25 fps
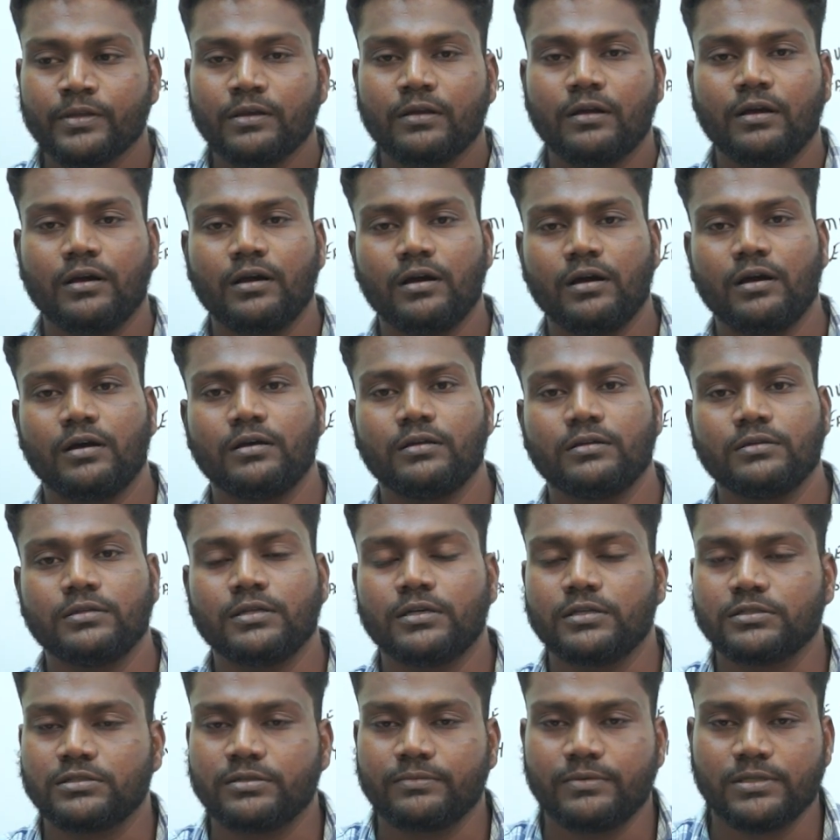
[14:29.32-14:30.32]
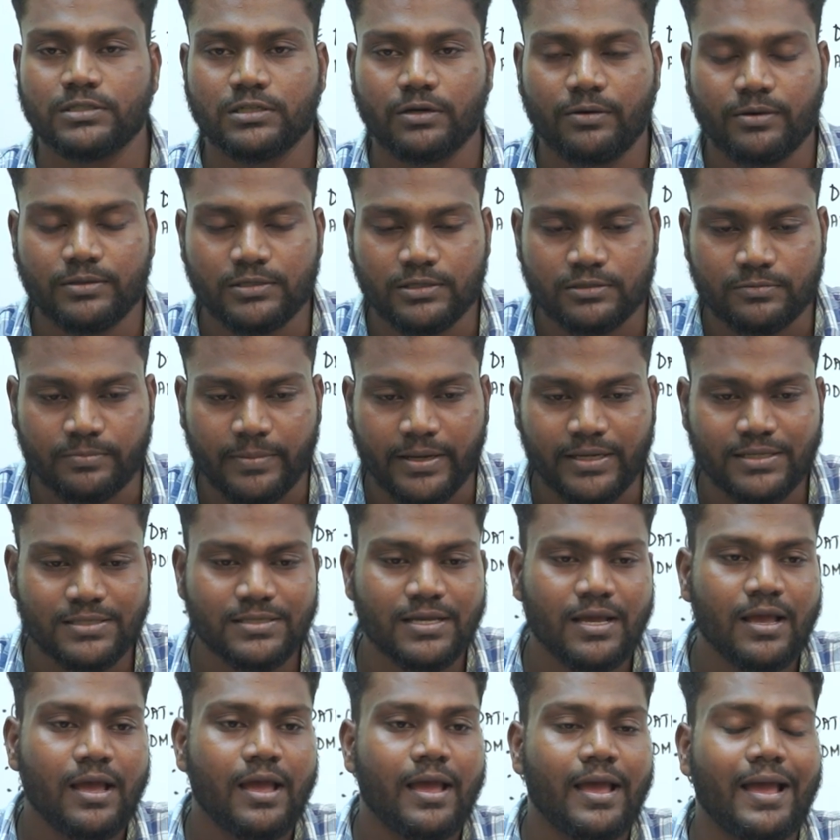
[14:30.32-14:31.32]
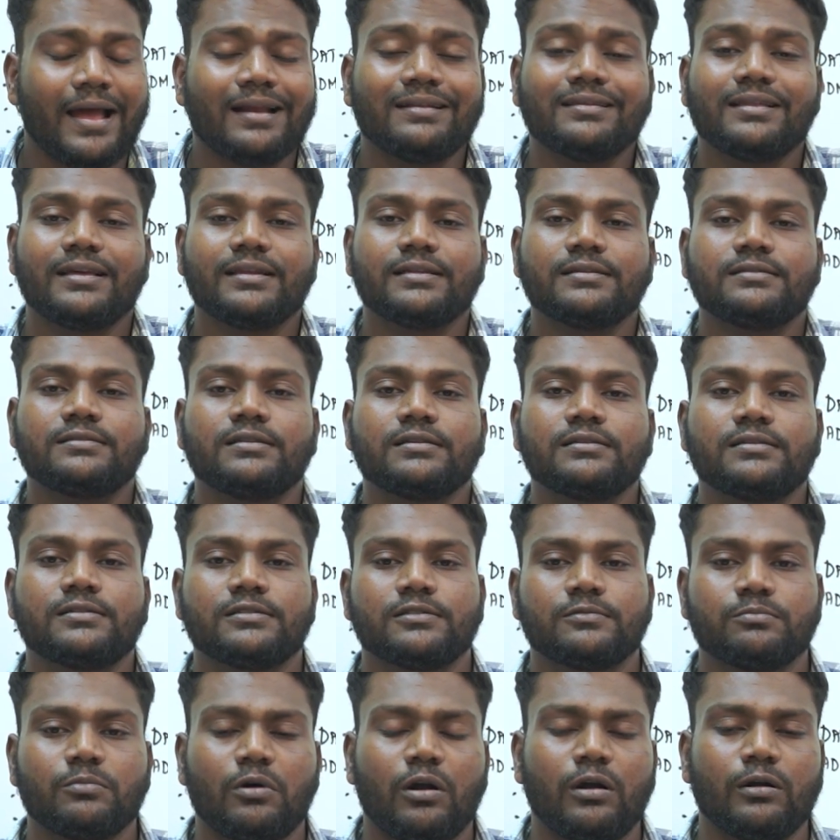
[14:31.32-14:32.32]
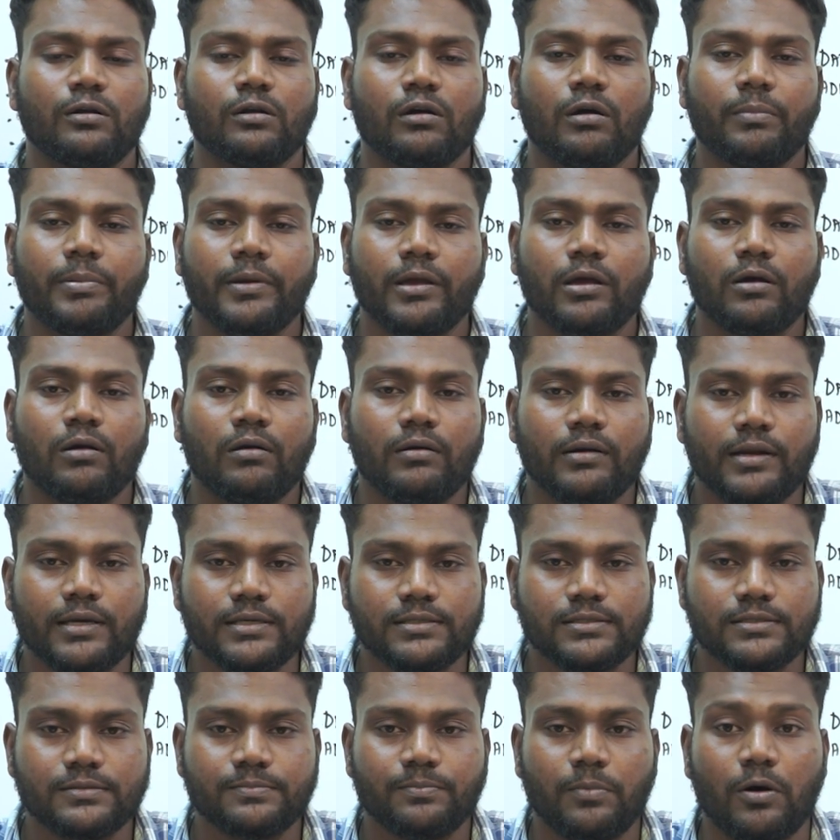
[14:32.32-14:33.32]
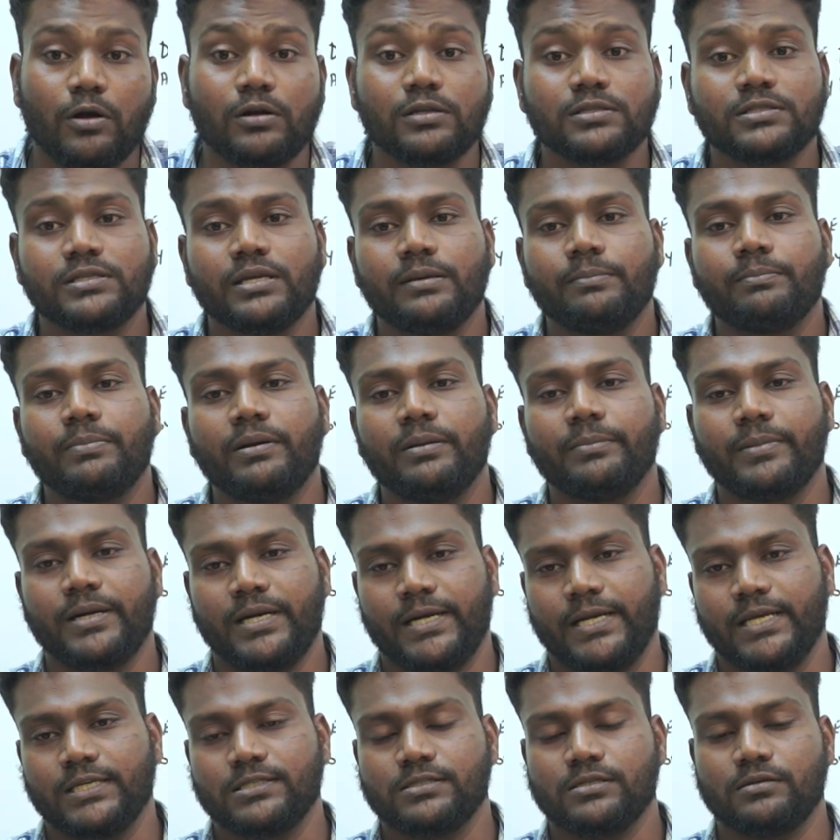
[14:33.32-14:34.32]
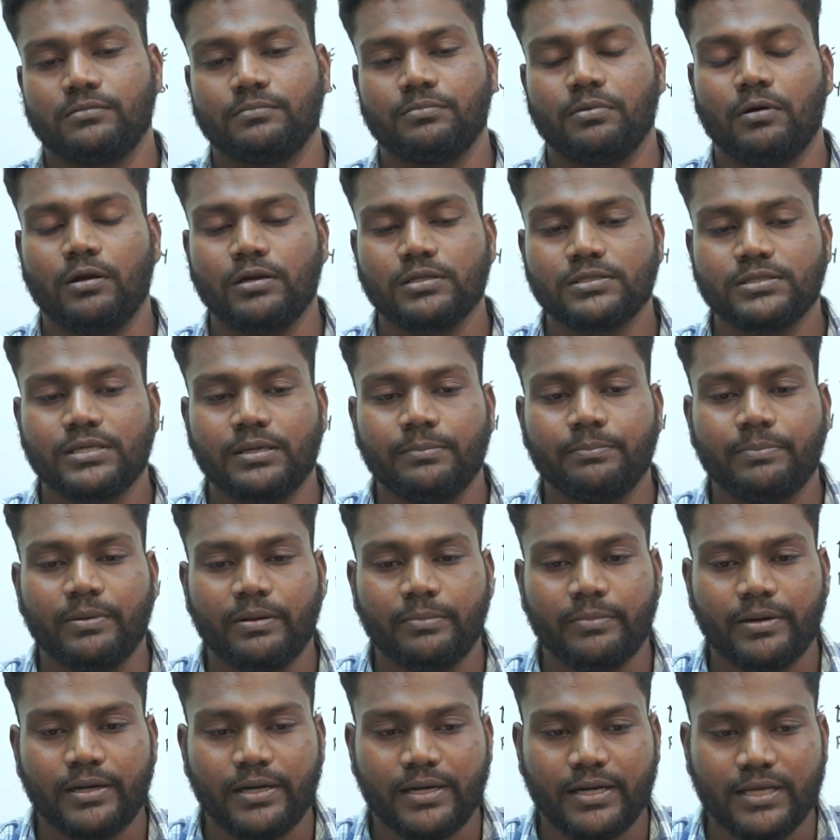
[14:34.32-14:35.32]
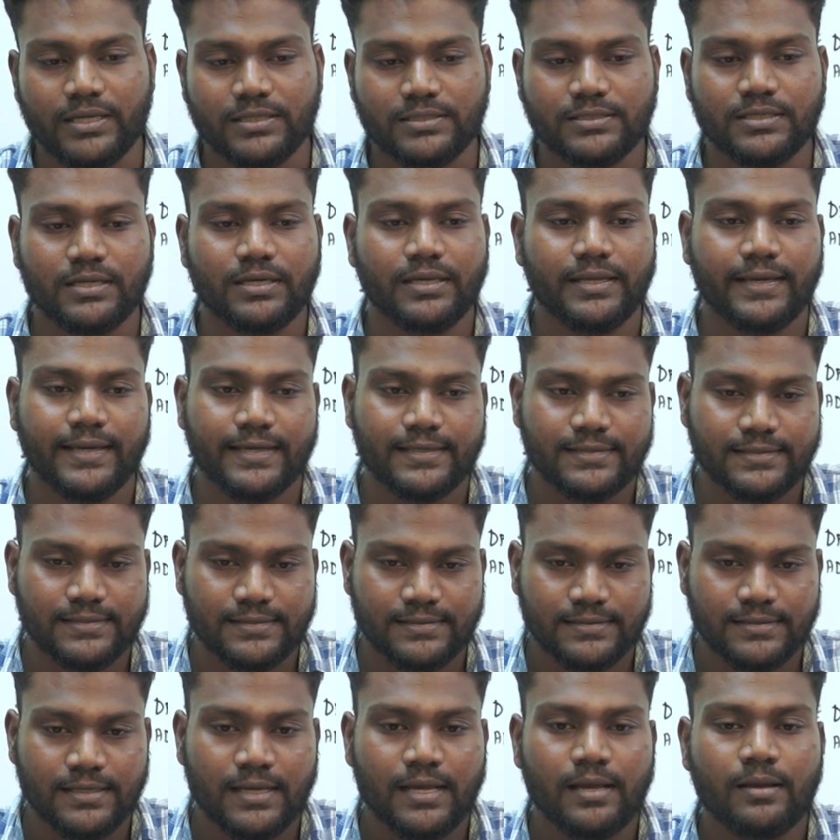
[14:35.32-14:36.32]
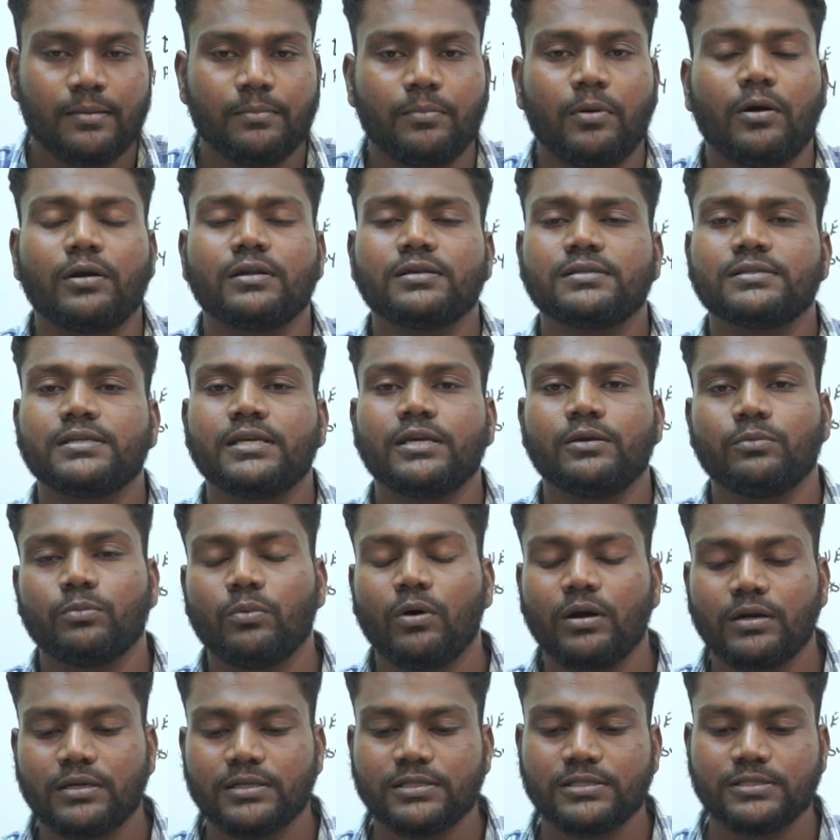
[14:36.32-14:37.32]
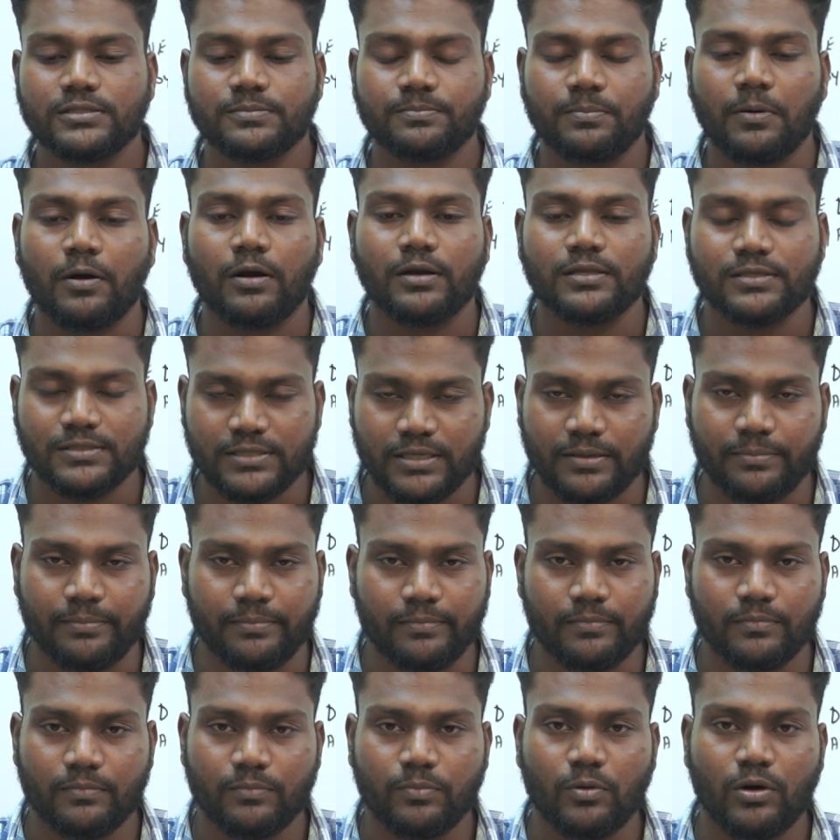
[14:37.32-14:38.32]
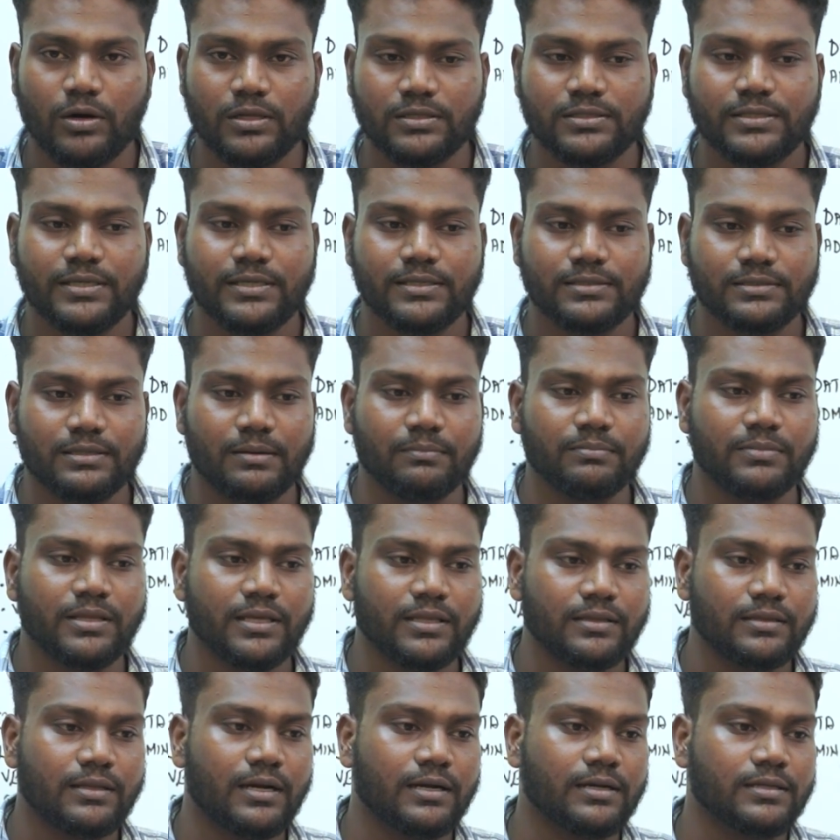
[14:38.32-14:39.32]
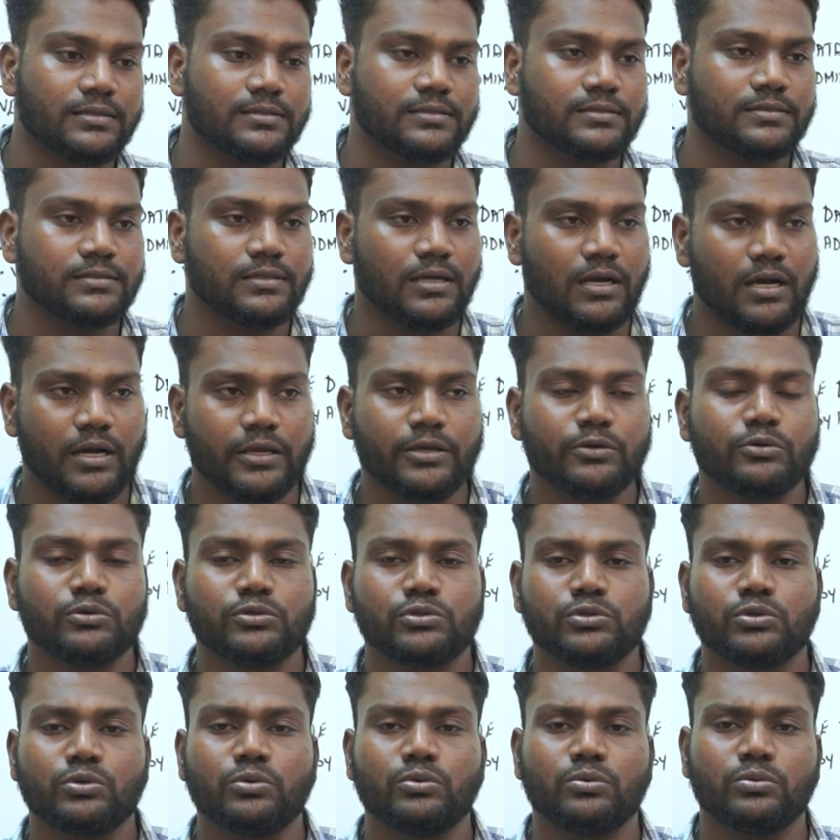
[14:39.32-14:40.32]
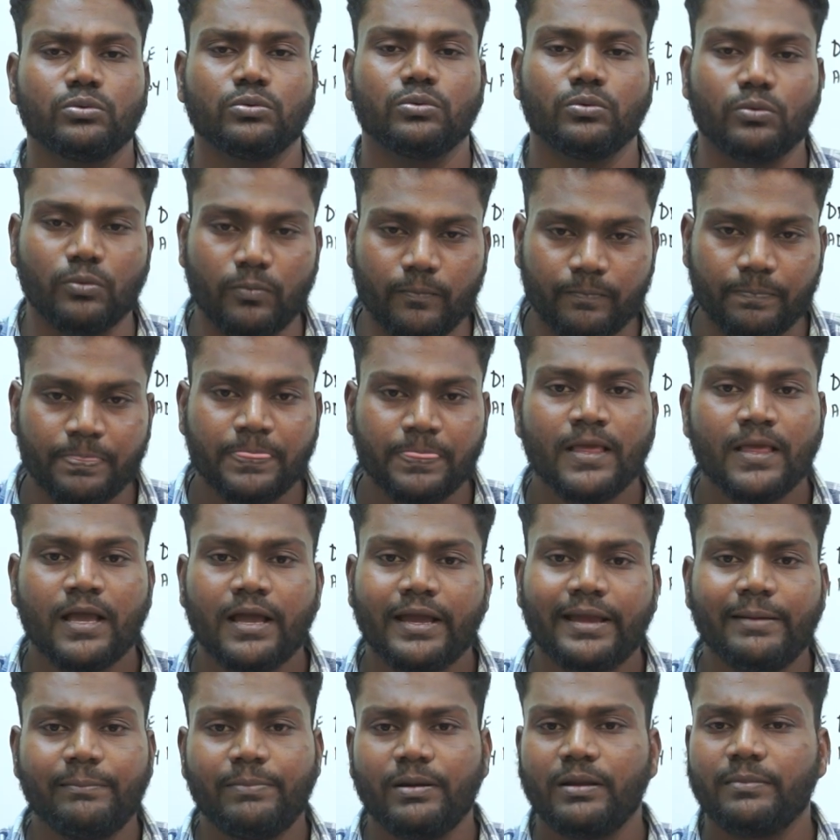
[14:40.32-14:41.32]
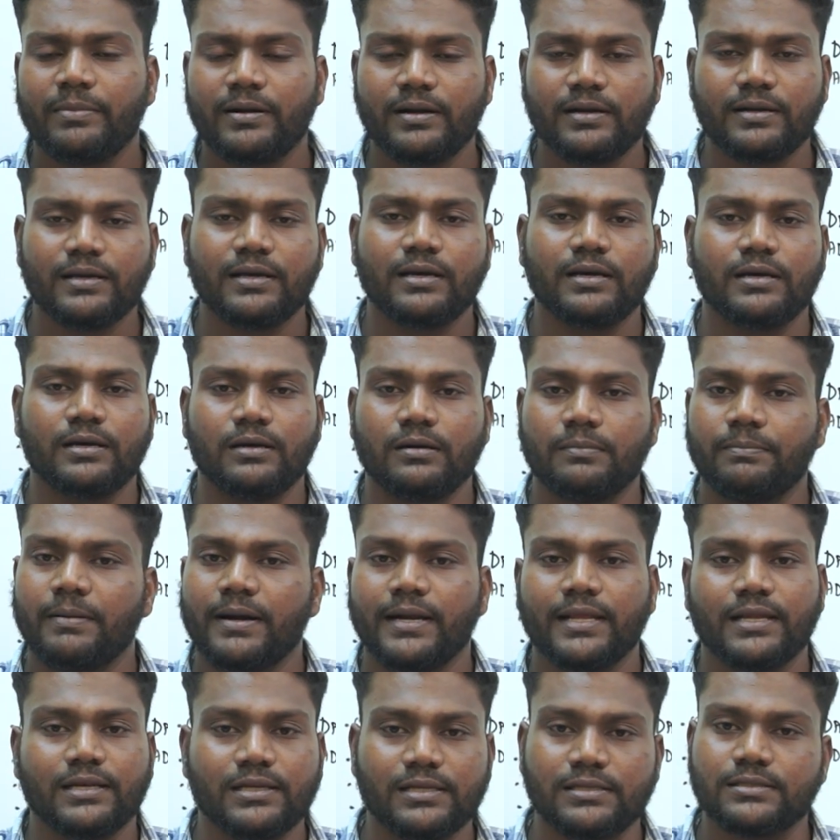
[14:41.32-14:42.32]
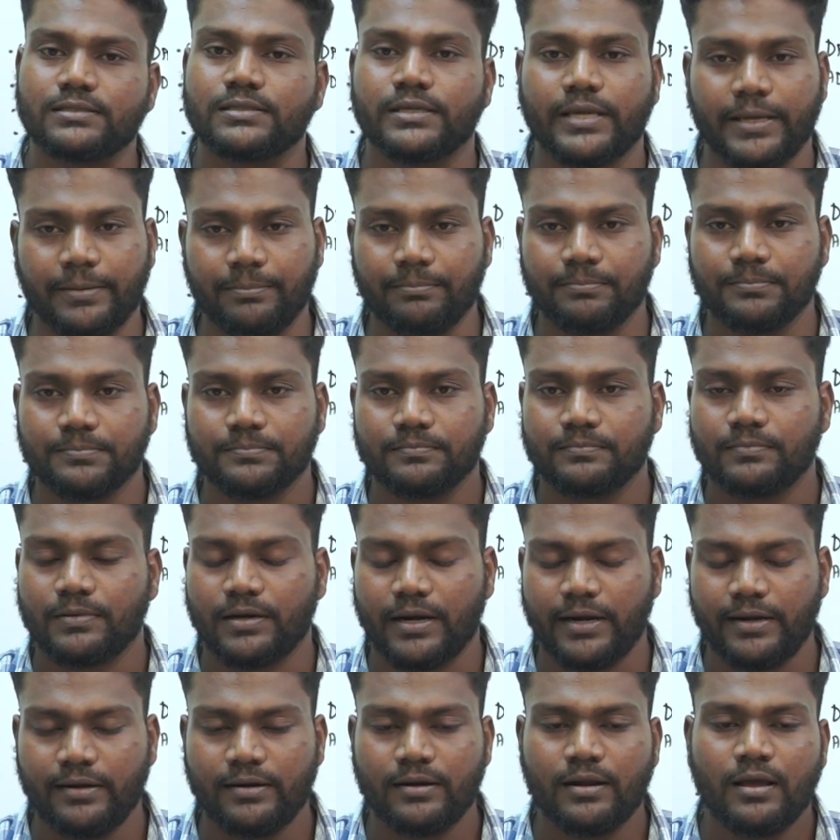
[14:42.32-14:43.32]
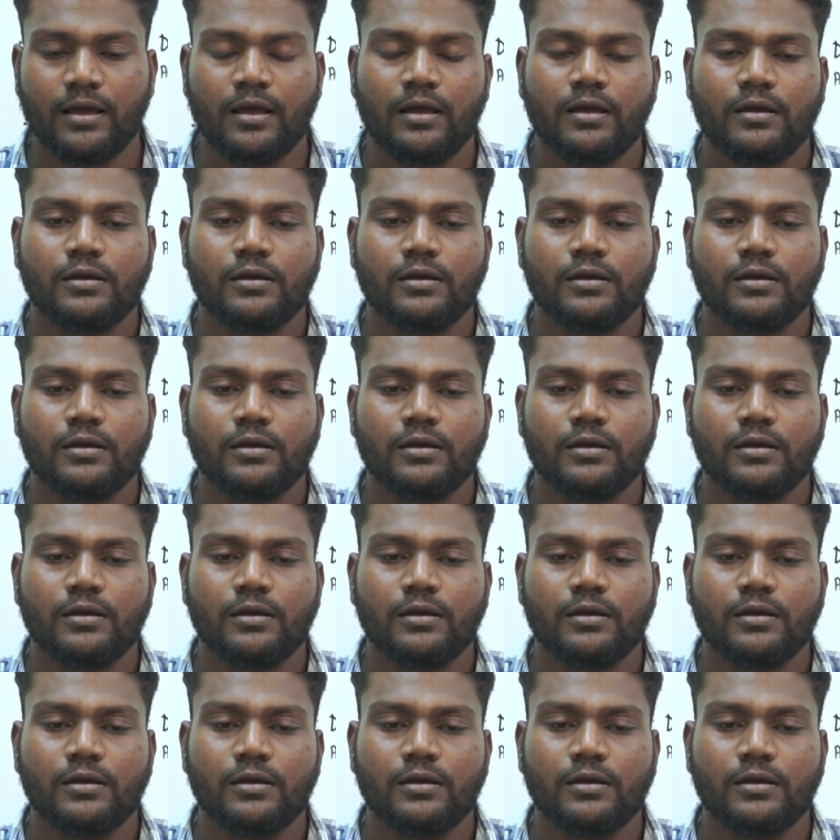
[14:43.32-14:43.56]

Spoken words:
the civil services mains, and there is this small topic called as policy implementation. Policy implementation, yes. Policy, what is policy? Policy is something that is used to implement a particular scheme, right?